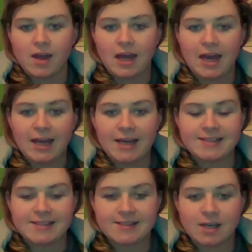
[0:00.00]
Hey
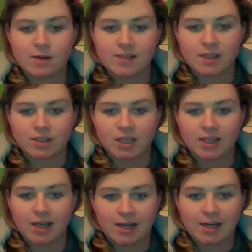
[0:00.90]
guys, Lindsay here with Sunshine
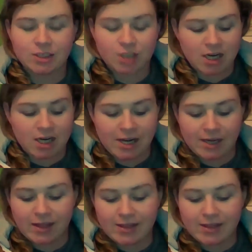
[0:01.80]
Canine Training.